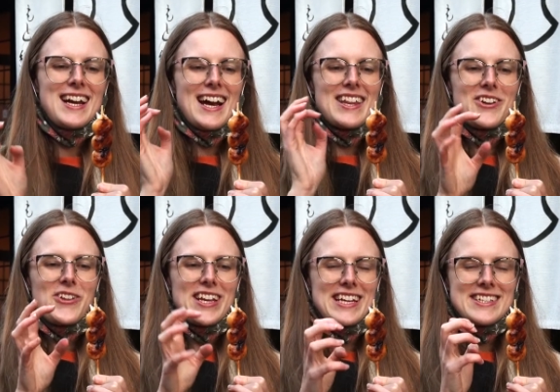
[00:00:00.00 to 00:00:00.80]
and then
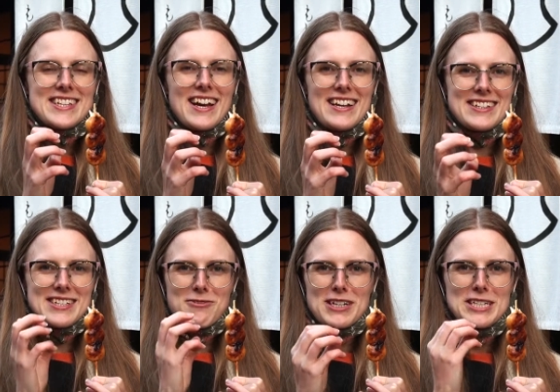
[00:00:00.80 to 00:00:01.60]
on the inside it's
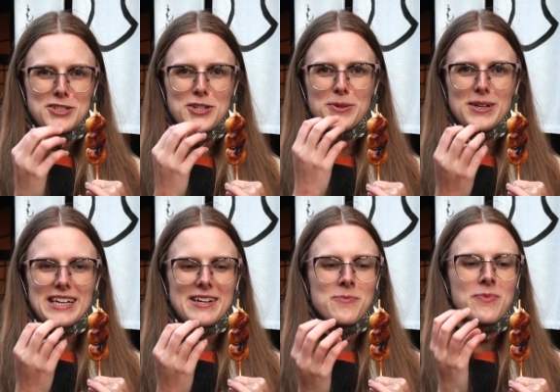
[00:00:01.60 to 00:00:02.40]
that really
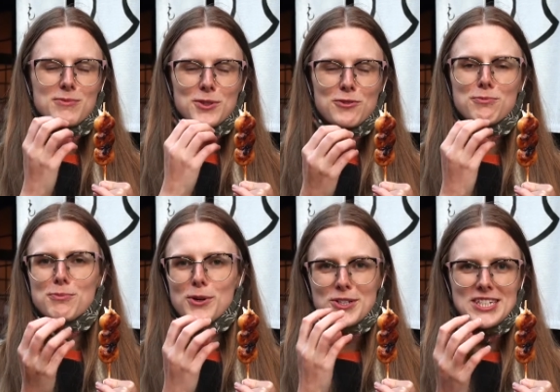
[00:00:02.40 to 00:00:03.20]
chewy, sort of
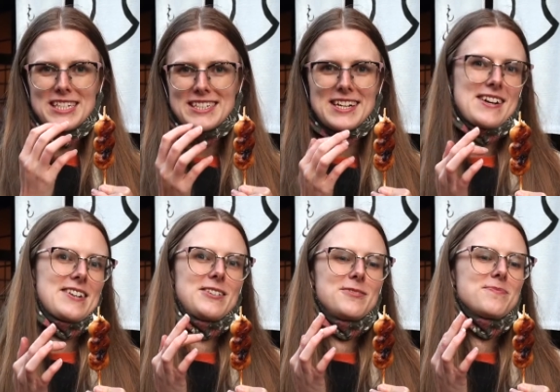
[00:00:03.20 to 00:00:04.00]
mochi
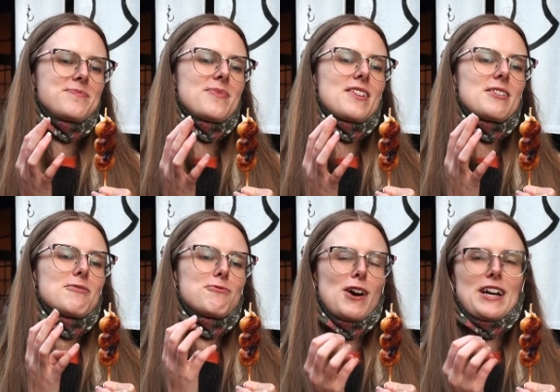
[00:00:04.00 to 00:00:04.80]
style
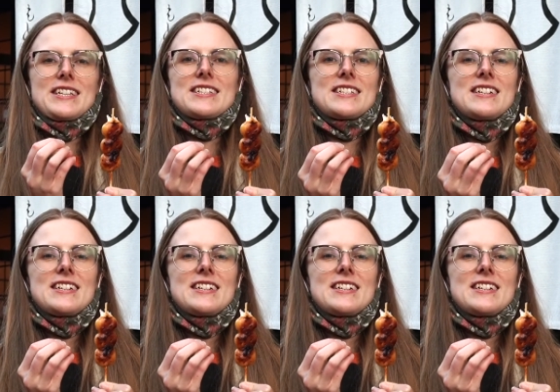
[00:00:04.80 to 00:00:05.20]
rice.